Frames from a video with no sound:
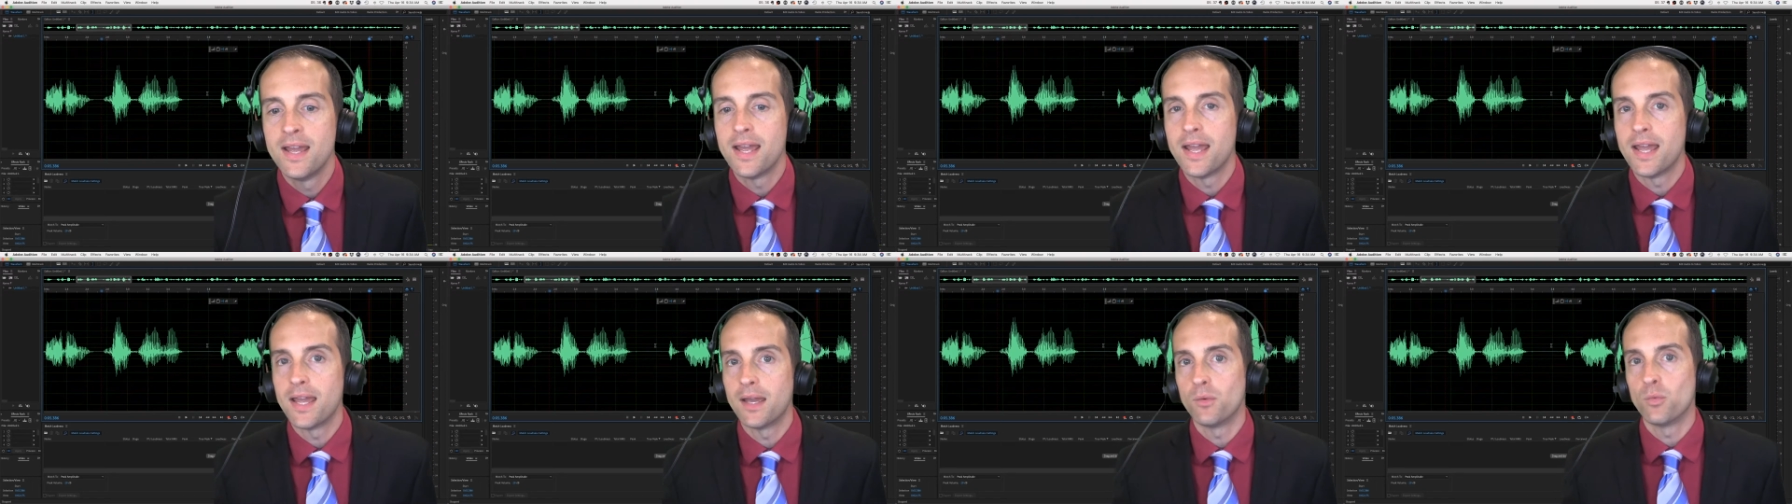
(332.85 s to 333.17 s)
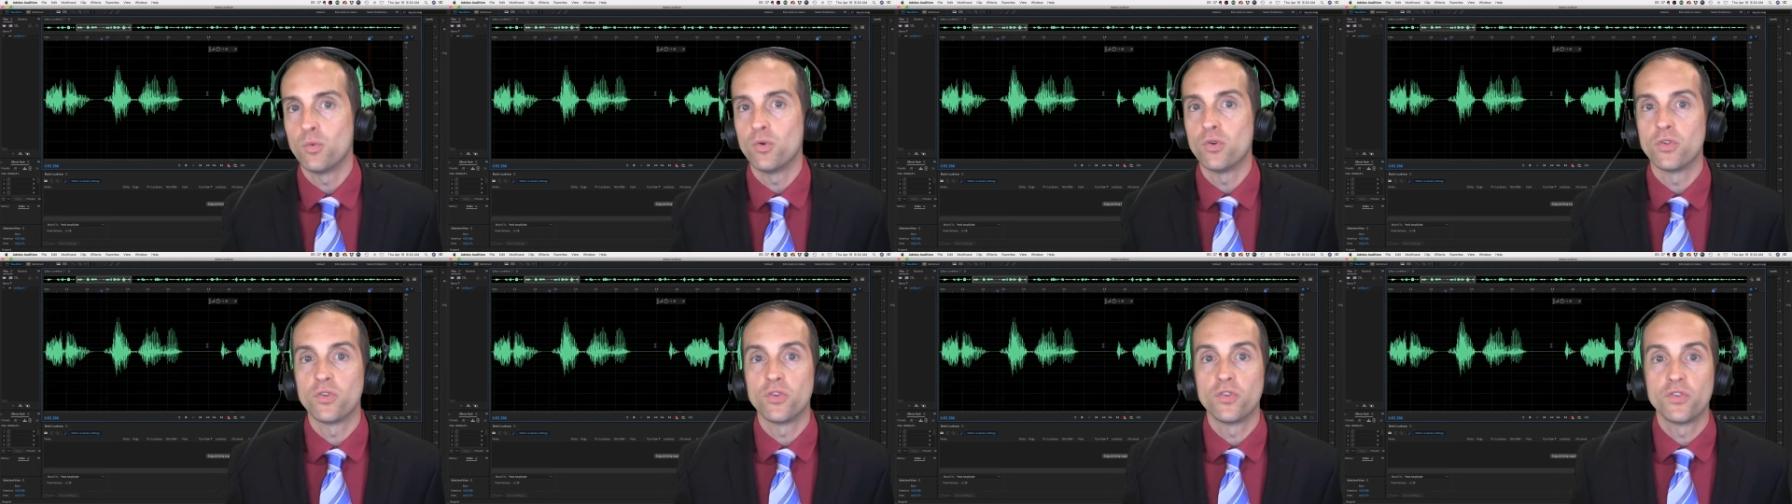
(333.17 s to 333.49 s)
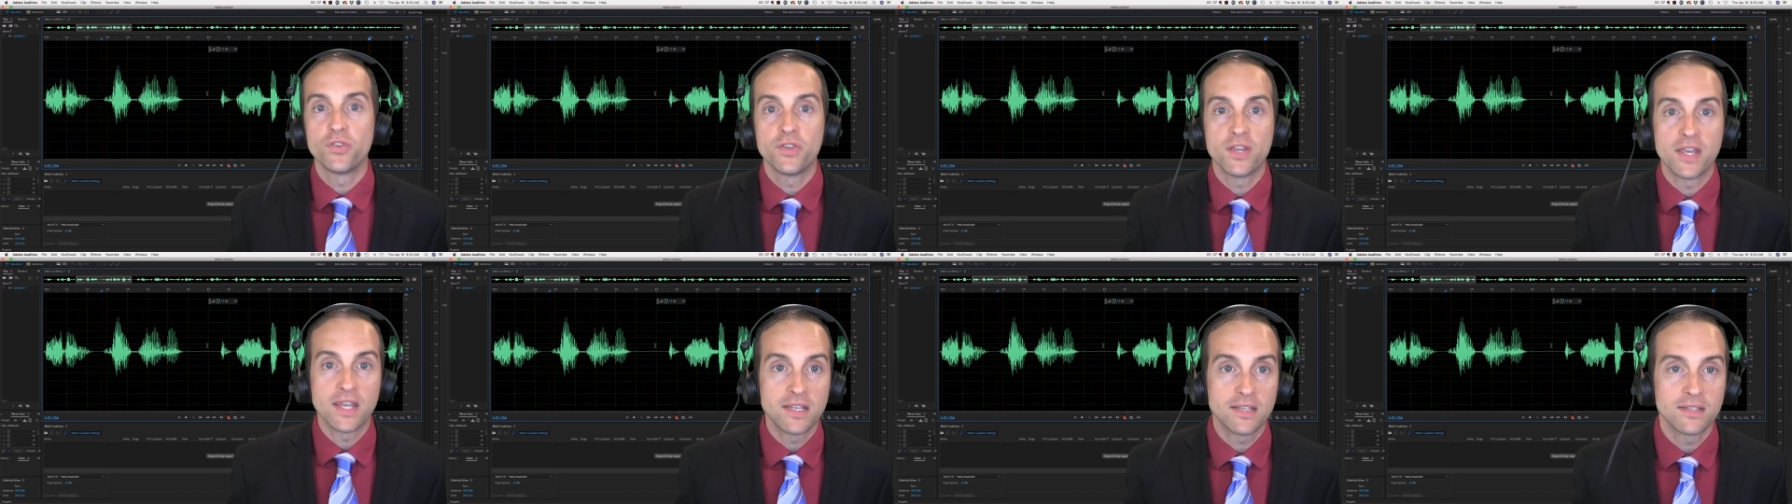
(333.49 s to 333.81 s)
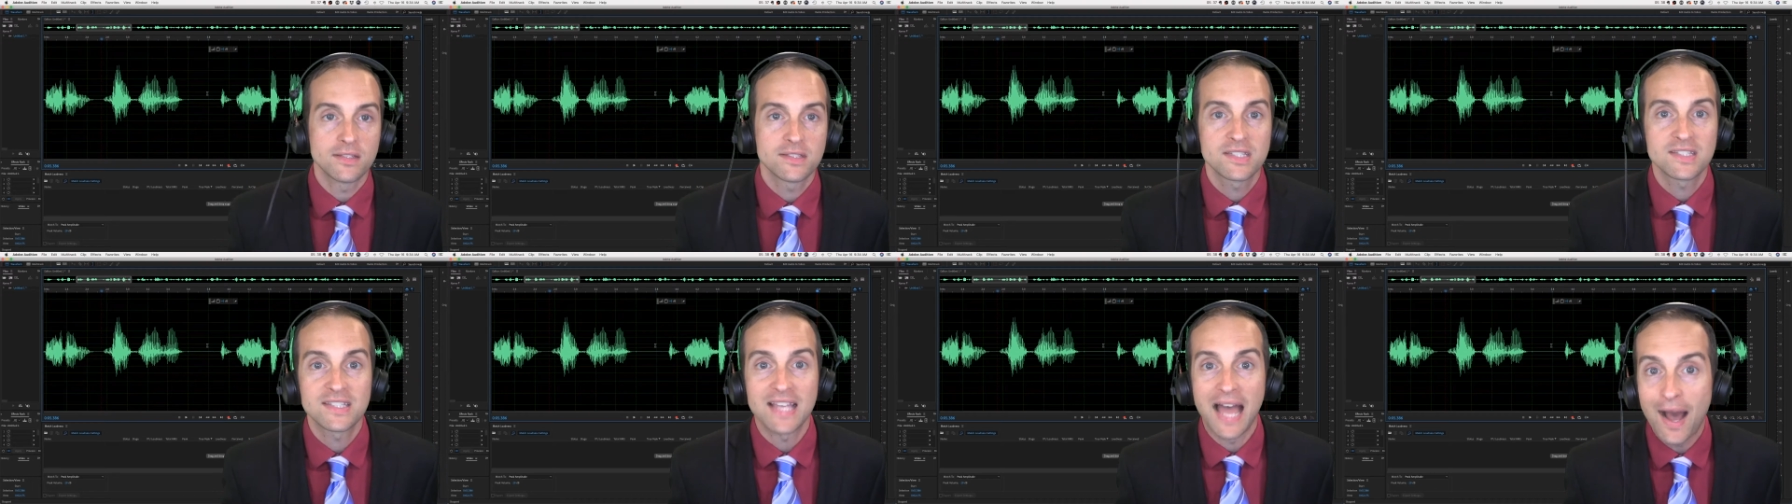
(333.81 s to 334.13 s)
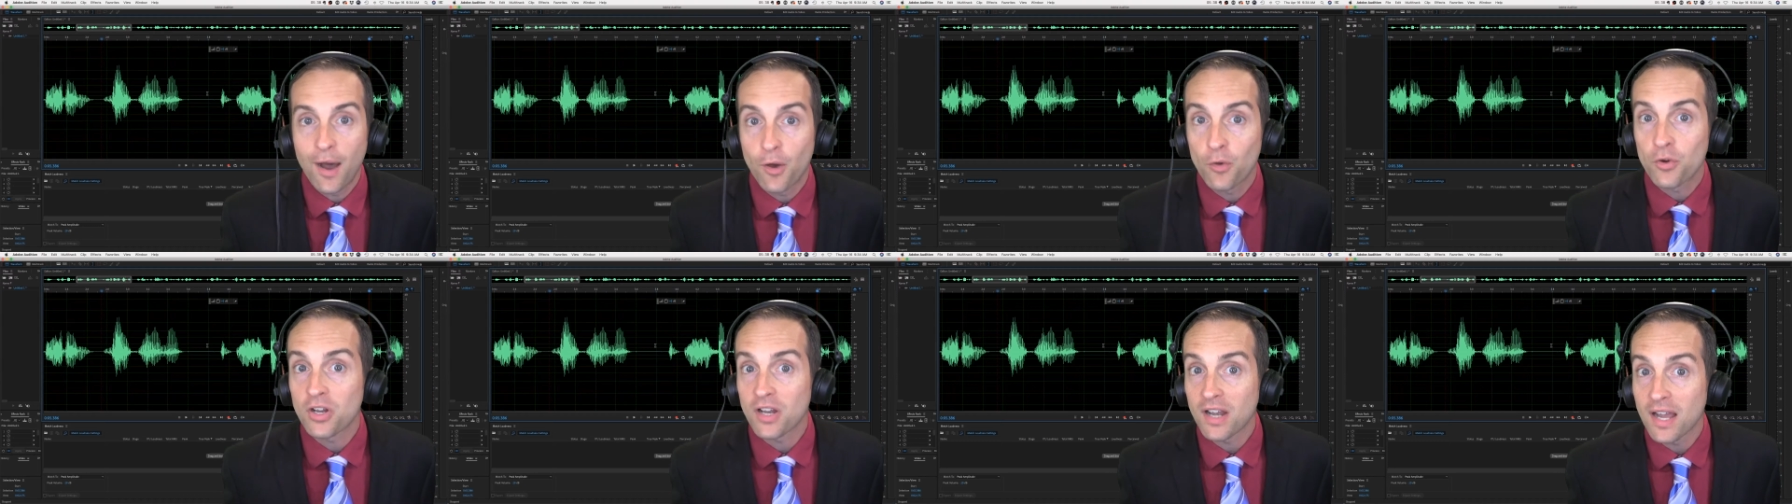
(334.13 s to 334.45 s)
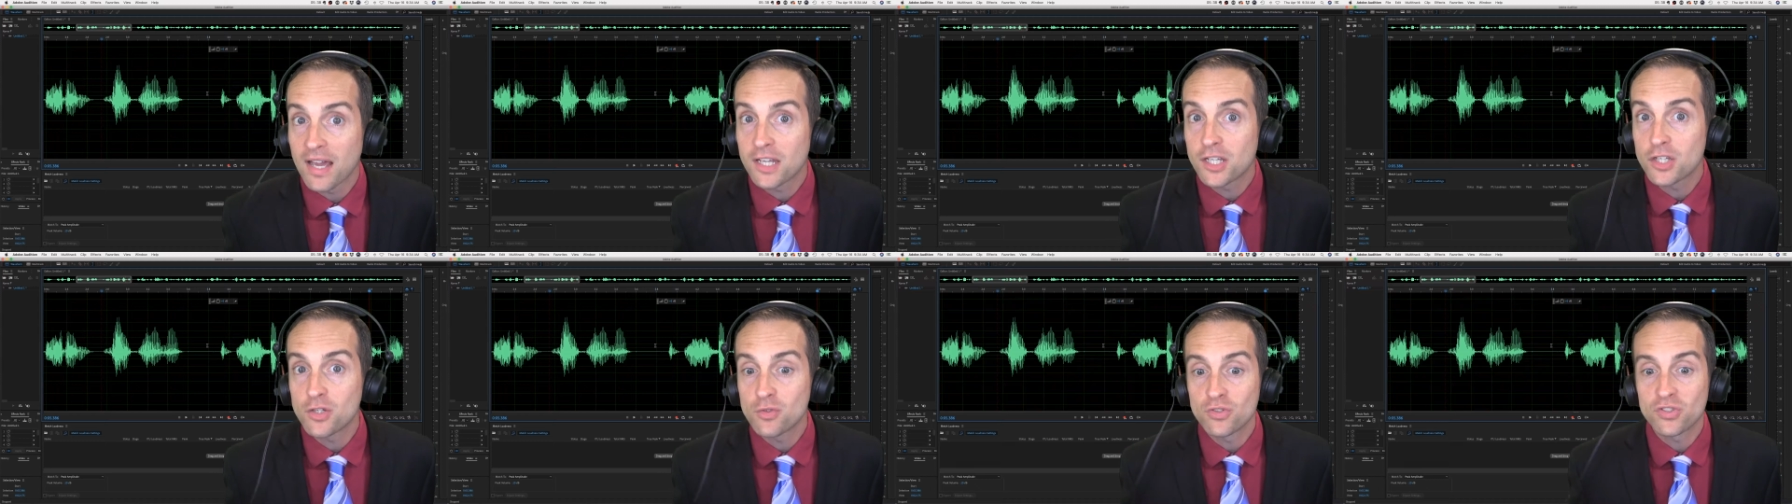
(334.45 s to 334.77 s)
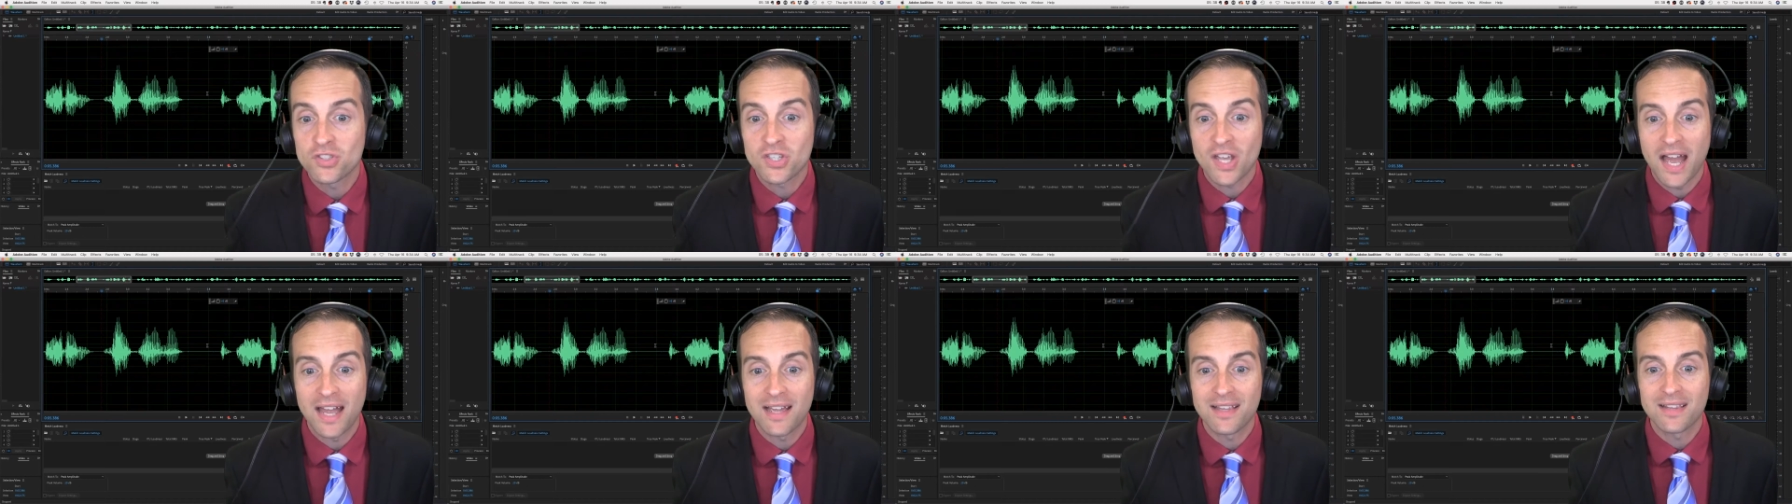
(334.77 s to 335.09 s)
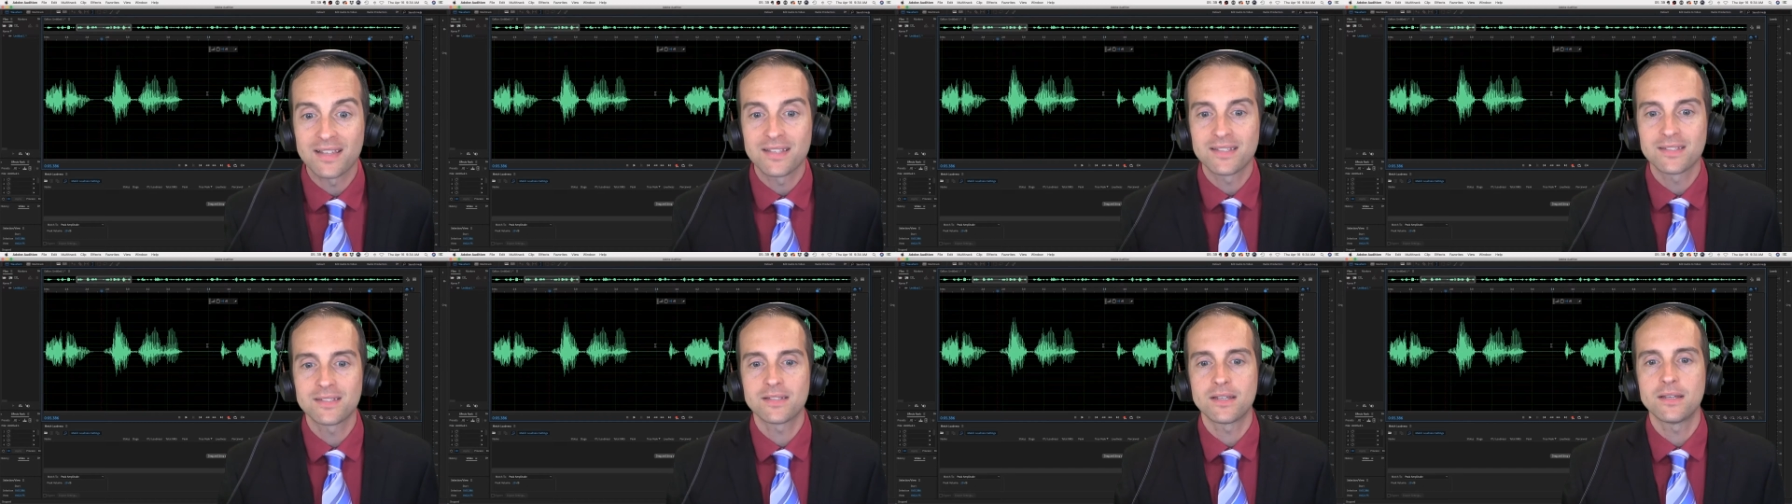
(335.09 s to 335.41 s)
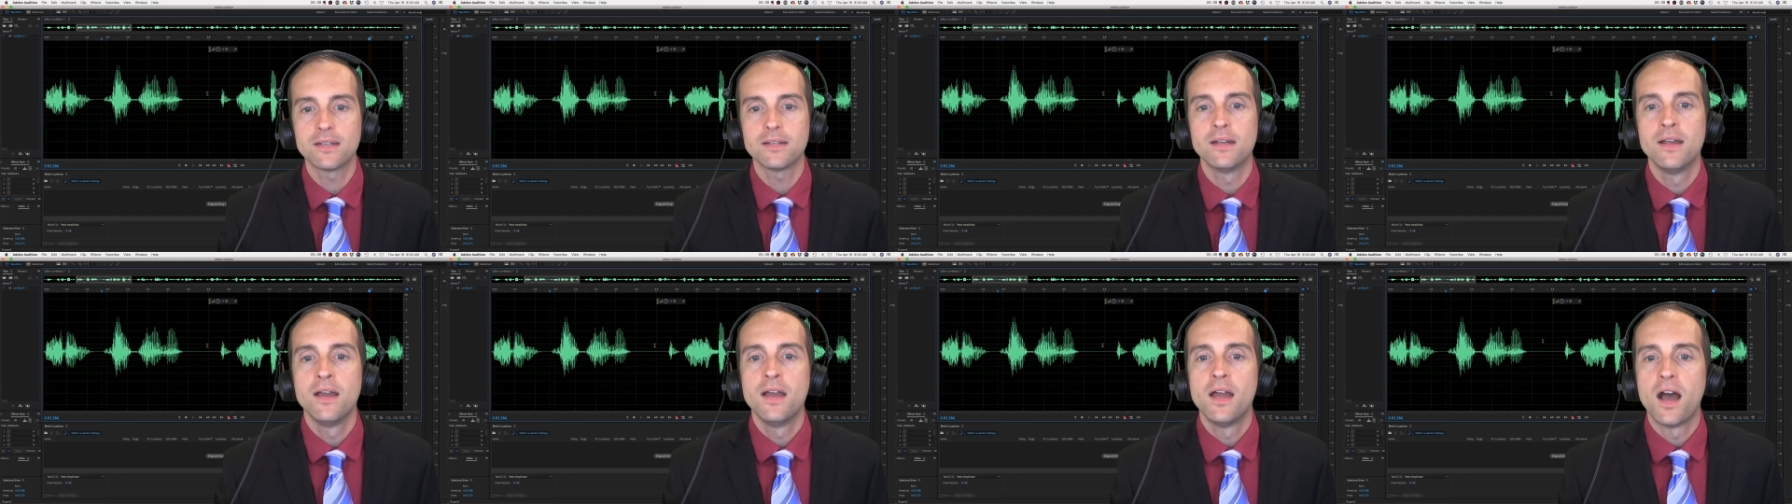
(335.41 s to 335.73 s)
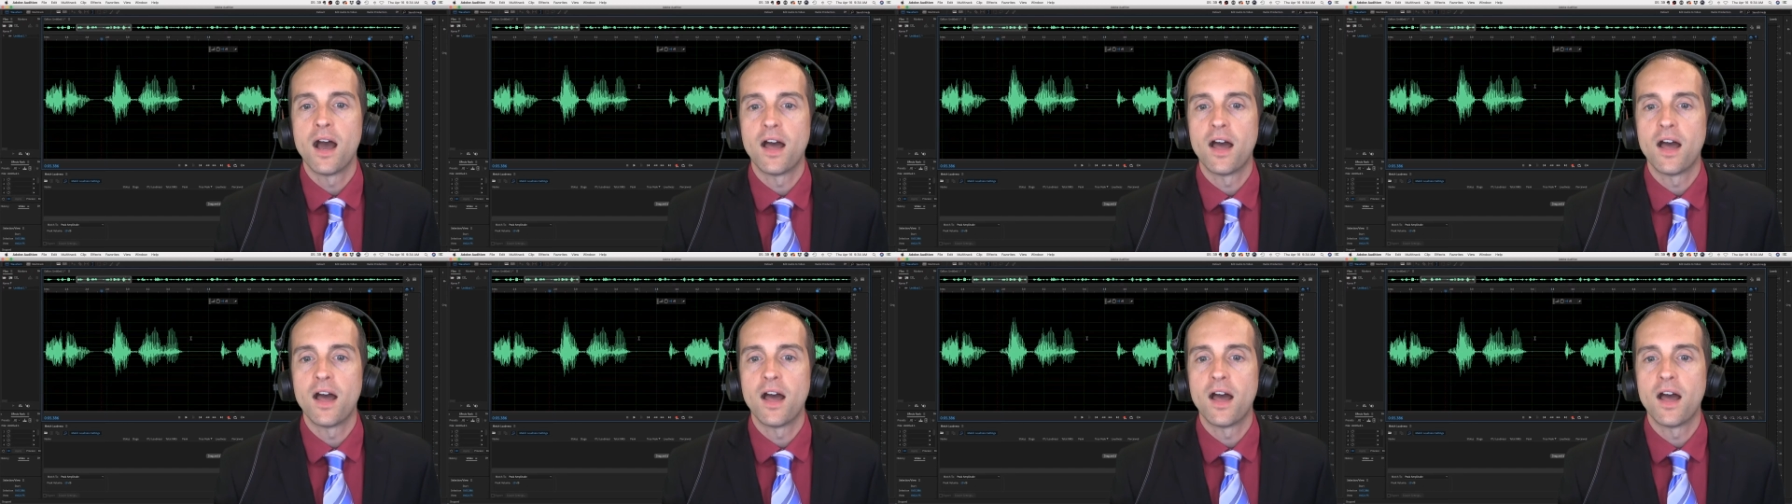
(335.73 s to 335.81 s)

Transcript: it will sound like you silenced it.